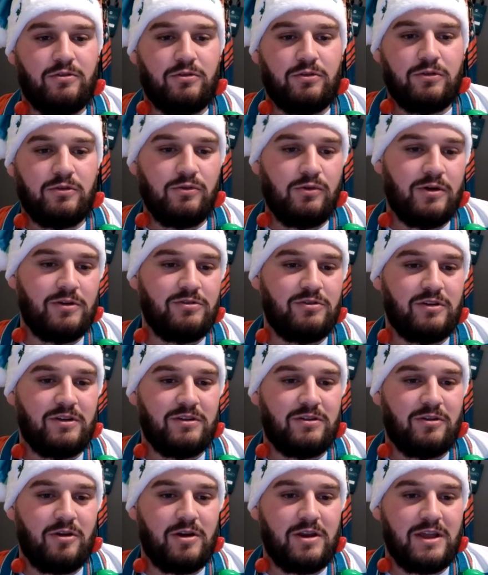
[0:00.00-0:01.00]

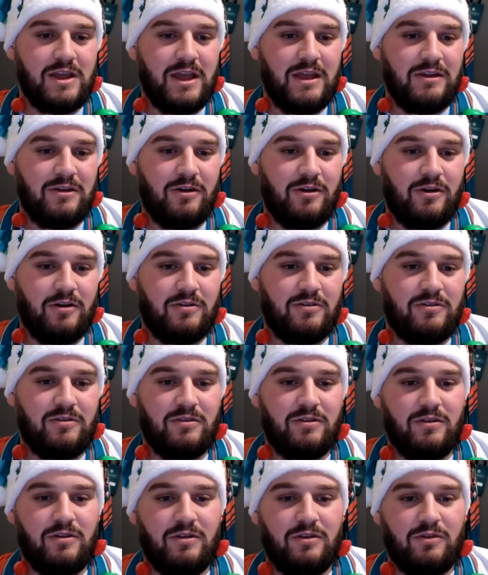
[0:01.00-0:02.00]
238
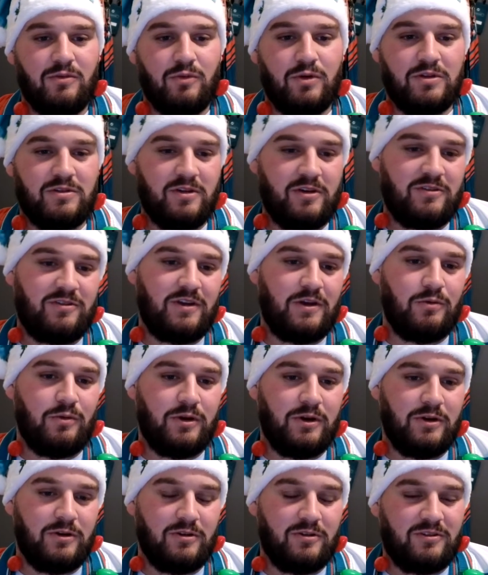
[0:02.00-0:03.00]
yards, one touchdown,
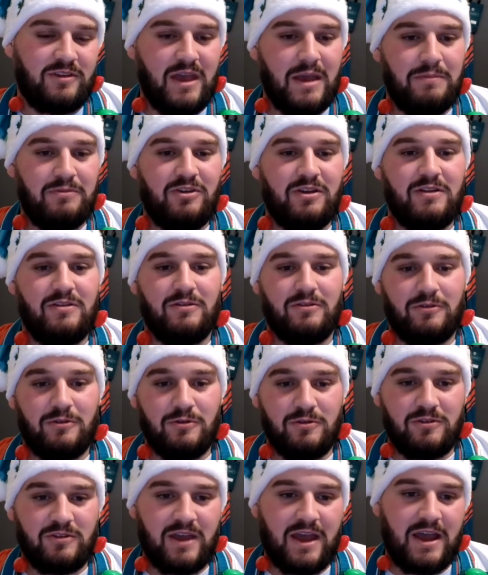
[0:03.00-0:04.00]
one interception,
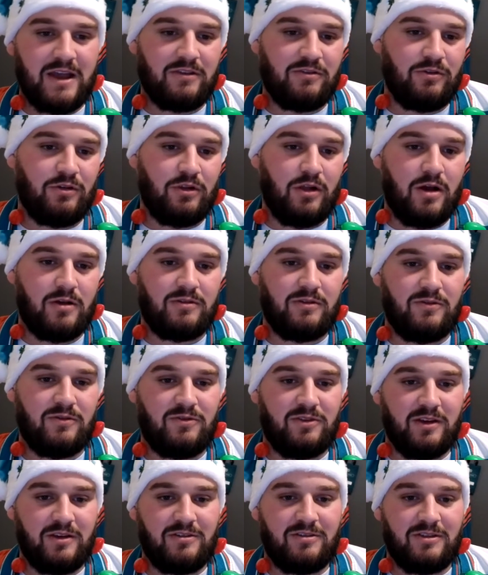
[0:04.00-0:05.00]
two sacks for a loss of
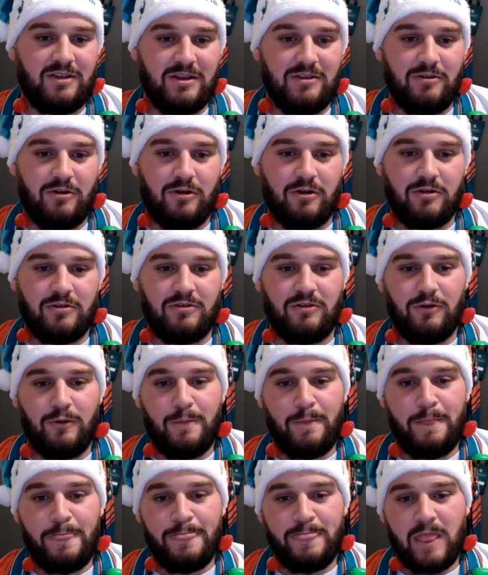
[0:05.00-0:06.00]
16 yards.
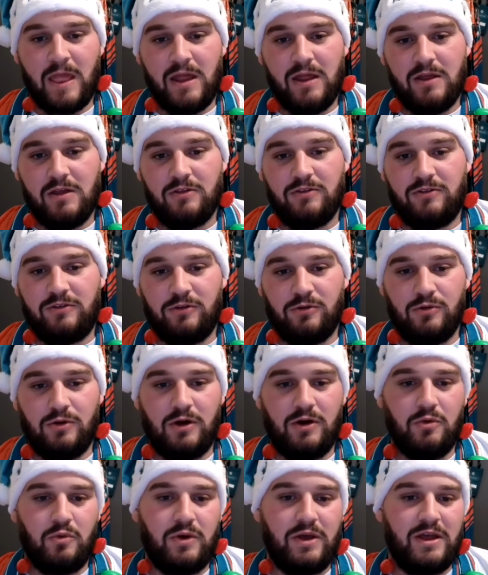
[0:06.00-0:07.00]

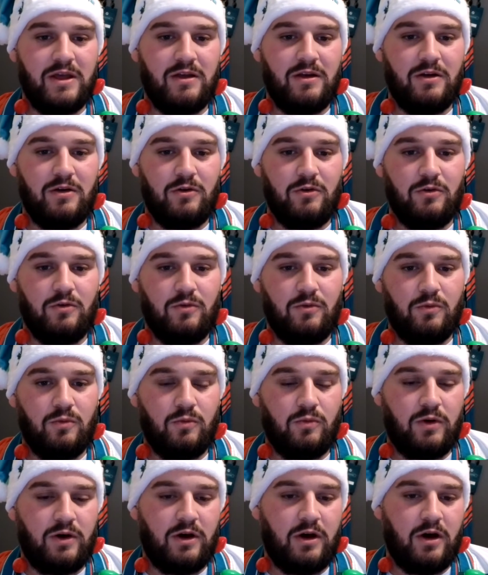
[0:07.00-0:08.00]
Tua went
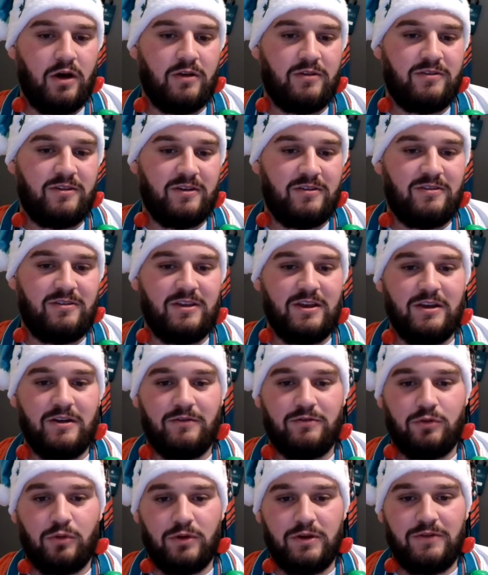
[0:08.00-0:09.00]
16
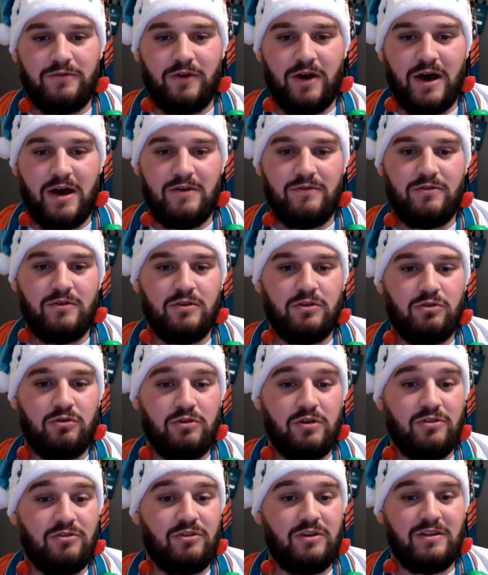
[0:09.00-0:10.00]
of 25,
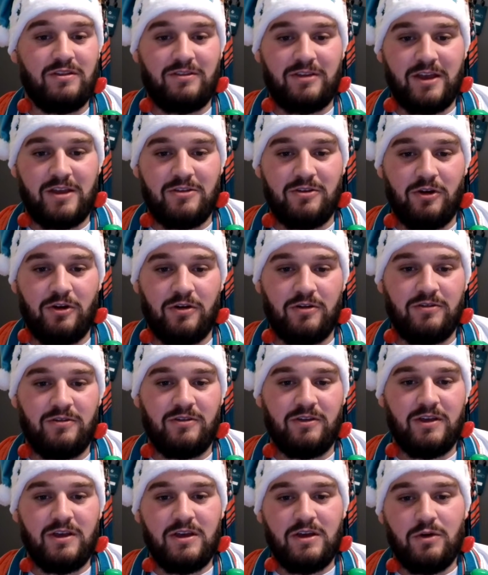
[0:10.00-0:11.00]
310
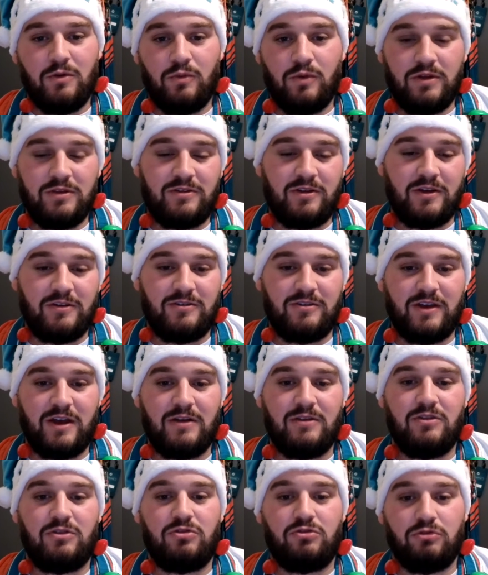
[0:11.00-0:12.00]
yards, one
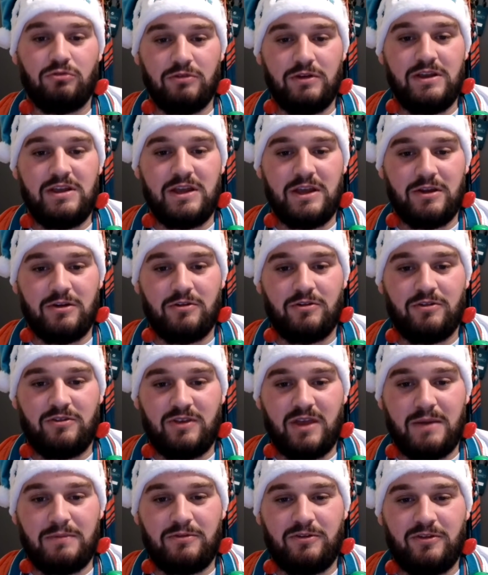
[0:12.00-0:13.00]
touchdown, three
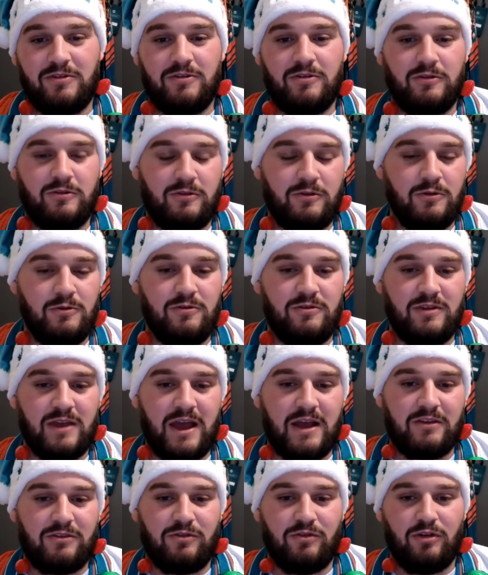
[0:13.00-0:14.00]
interceptions, two
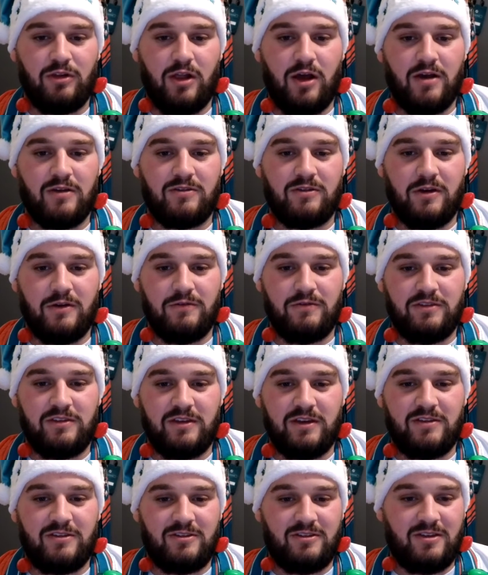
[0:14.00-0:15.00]
sacks for a loss of
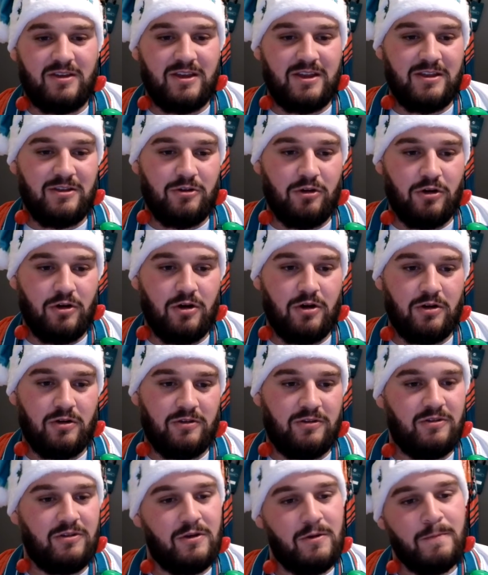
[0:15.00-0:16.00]
16
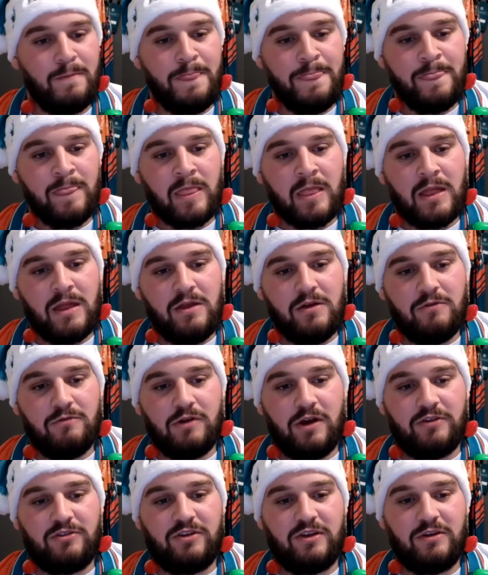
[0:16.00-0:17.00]
yards.
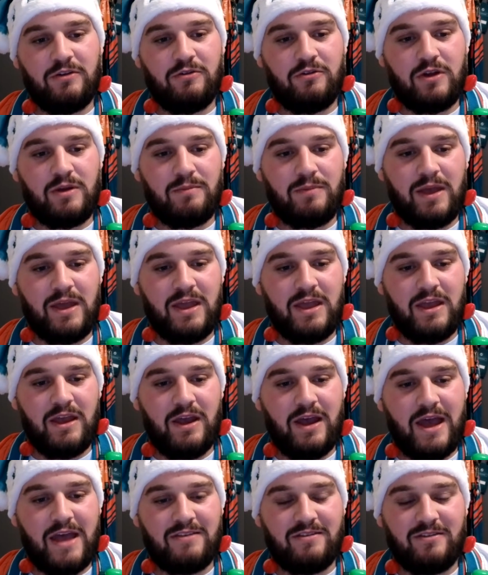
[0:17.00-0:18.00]
Rushing, Green Bay
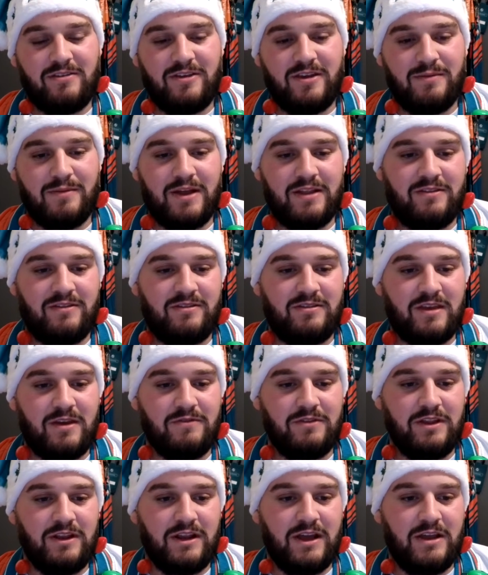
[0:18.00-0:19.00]
as a team had
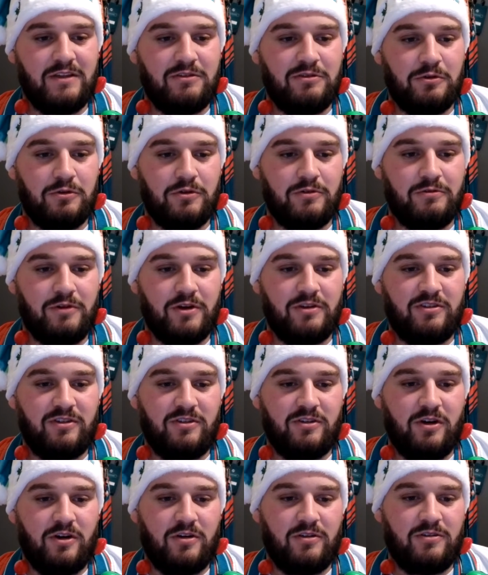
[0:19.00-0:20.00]
79 total rushing
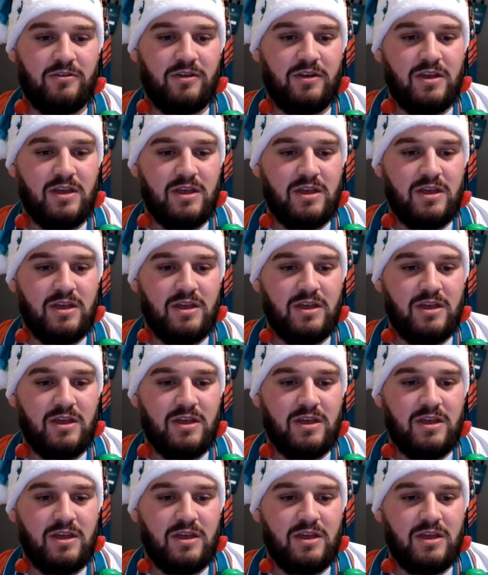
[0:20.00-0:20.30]
yards.